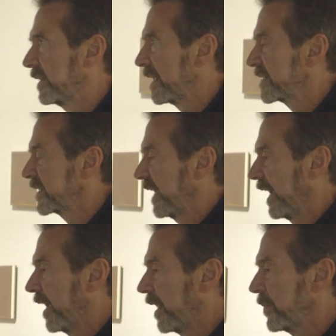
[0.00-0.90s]
that
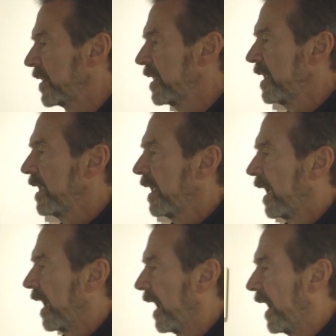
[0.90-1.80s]
scale,
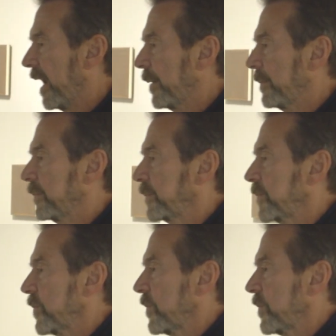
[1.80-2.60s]
um,